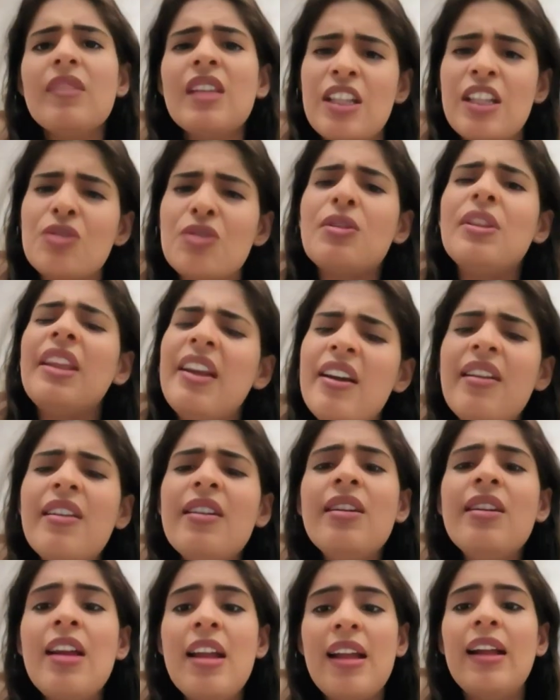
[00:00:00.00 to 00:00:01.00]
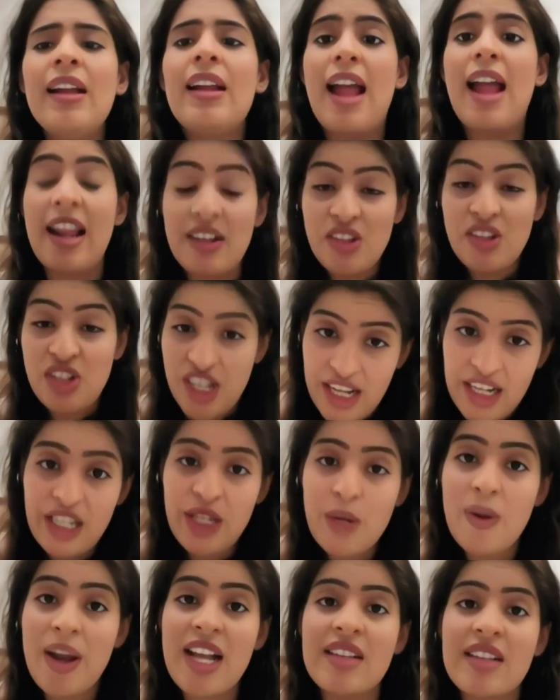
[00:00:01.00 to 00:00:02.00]
So there are, and
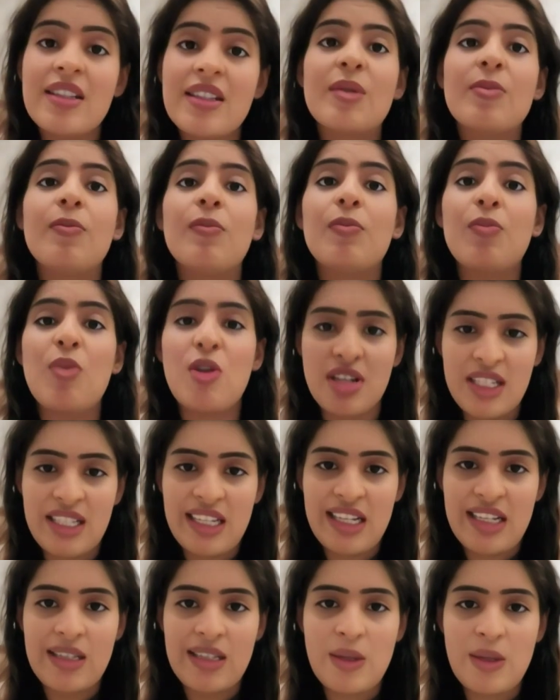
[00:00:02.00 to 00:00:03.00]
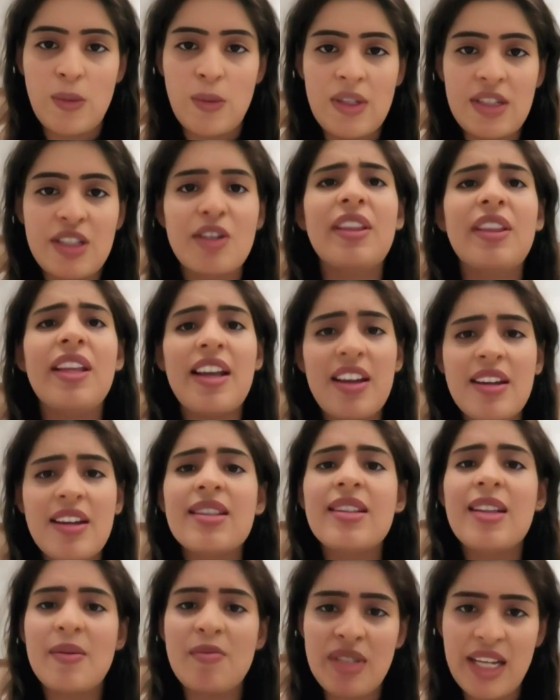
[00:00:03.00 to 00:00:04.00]
GNU has its policy school. So there are
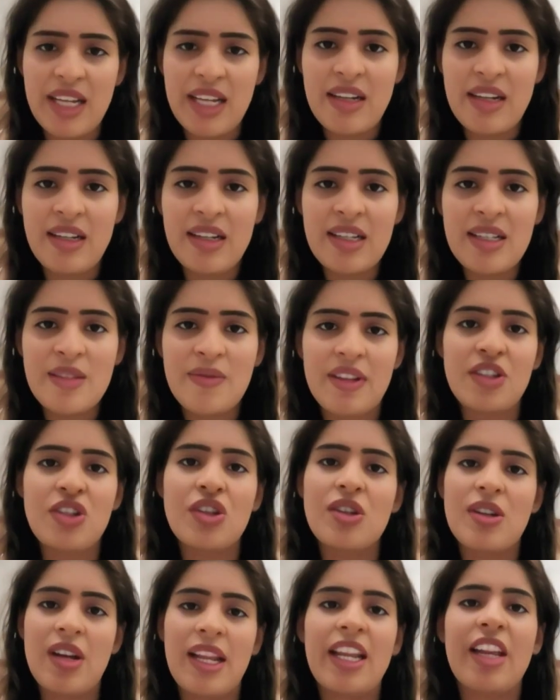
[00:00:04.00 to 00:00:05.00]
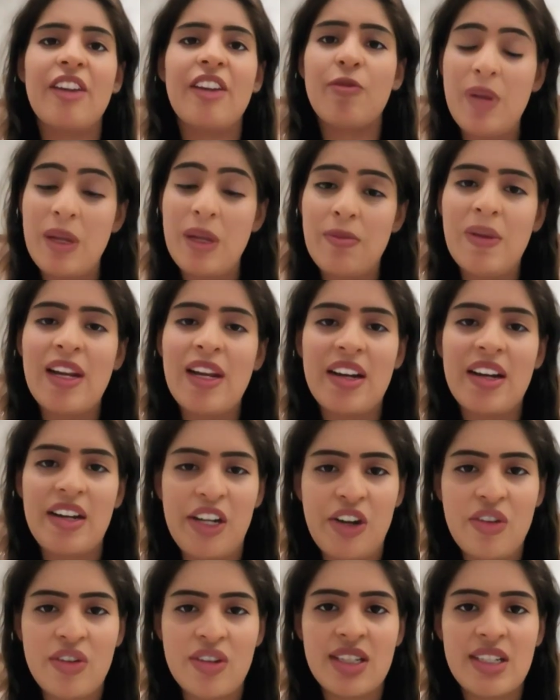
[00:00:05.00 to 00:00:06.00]
some centers which, like, if people are
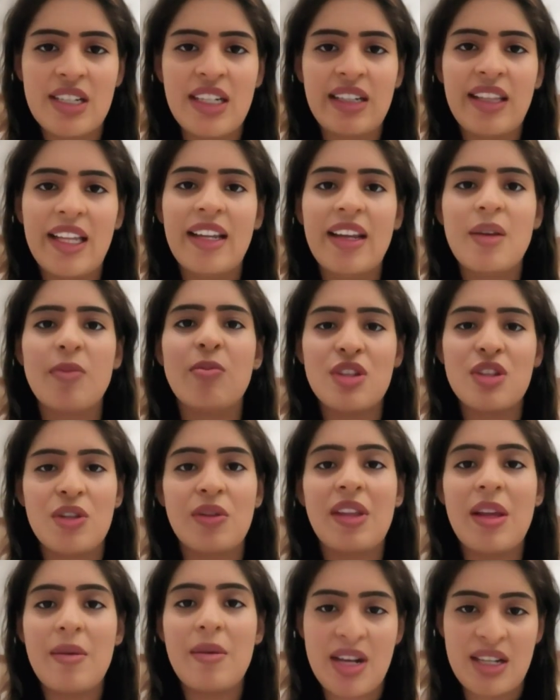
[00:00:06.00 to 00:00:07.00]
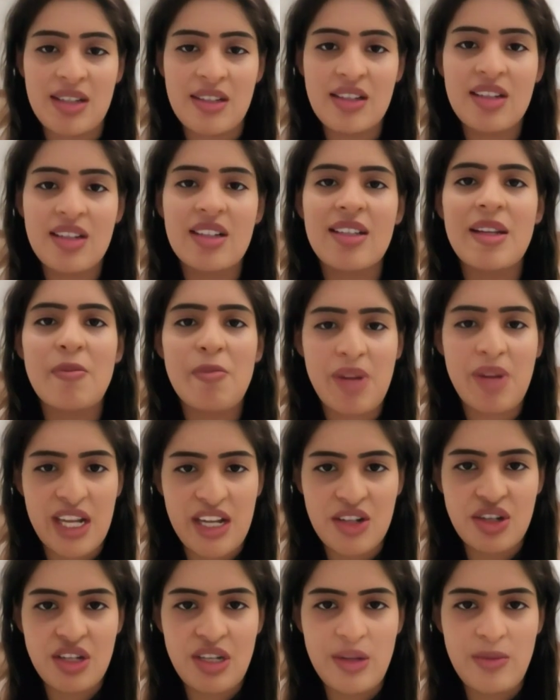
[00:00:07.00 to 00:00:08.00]
interested, they can pursue their master's and
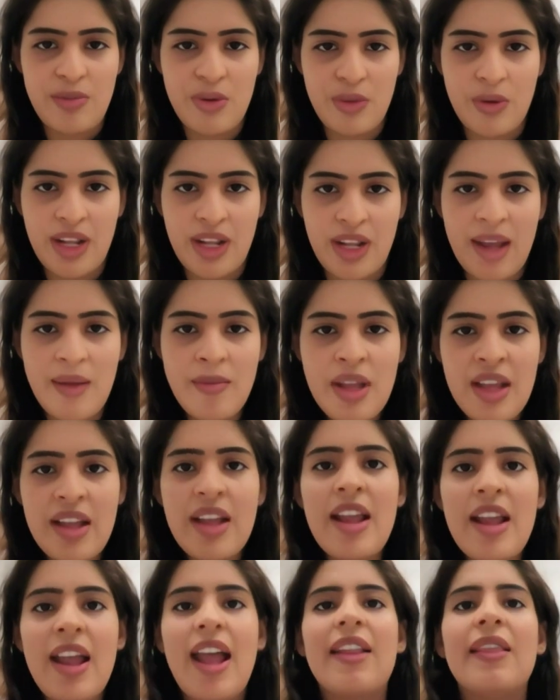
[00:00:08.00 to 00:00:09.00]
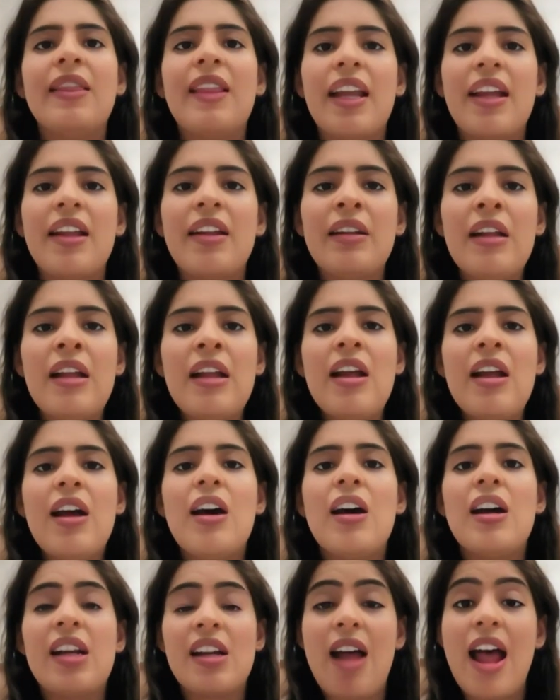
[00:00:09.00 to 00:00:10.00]
PhD program. And then
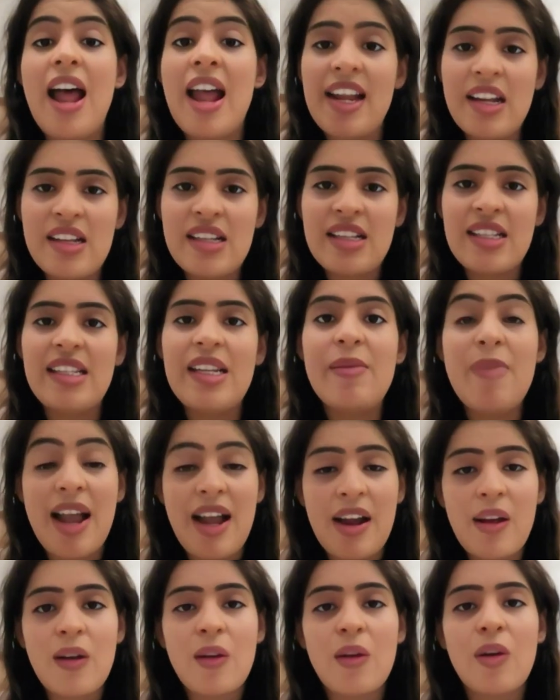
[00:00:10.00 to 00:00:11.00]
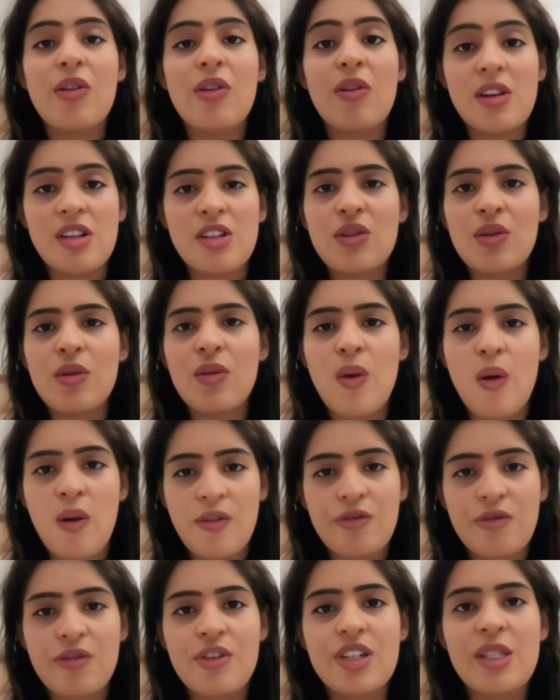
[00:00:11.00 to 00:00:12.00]
IISc Bangalore also
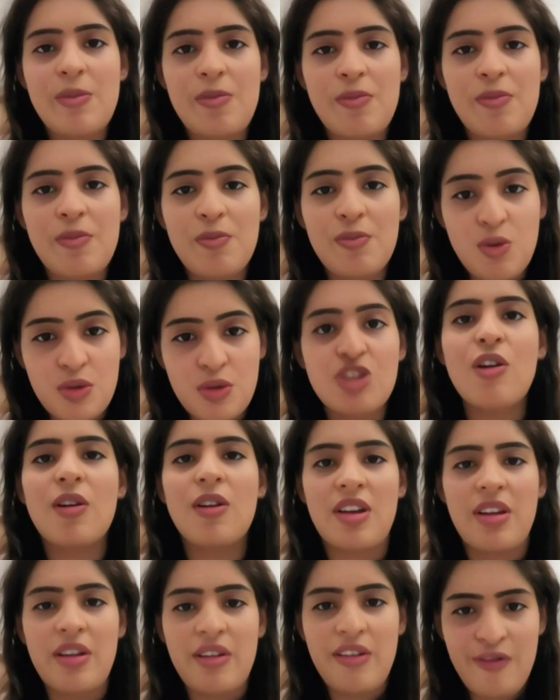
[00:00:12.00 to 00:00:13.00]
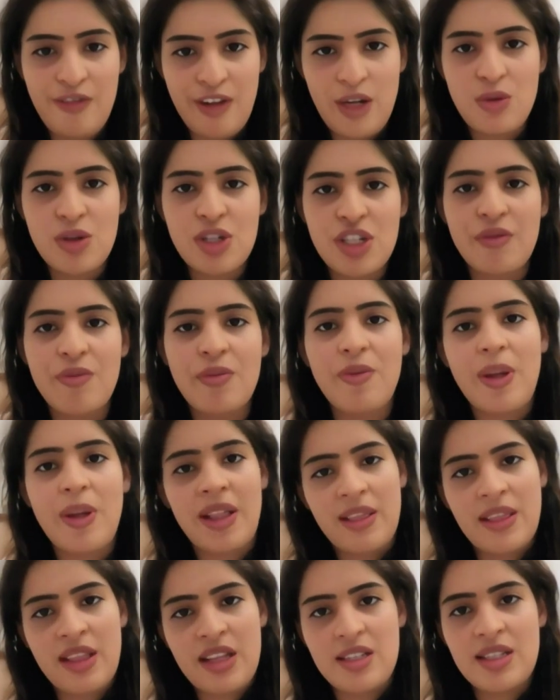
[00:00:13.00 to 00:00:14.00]
offers postdoc fellowship
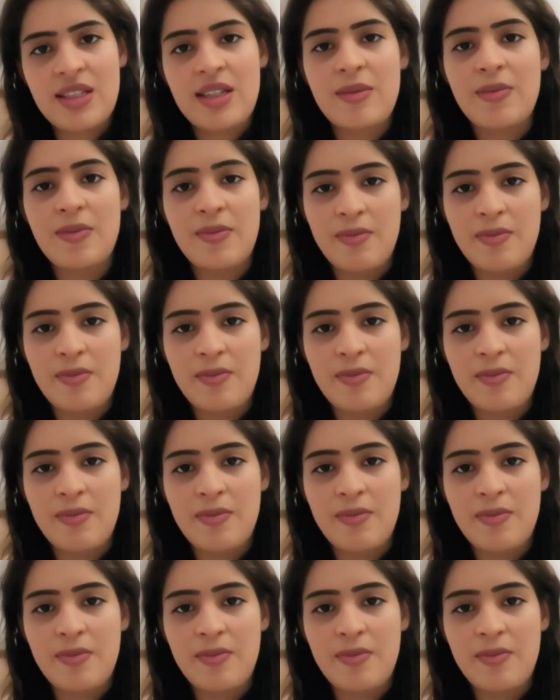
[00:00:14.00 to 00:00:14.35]
in this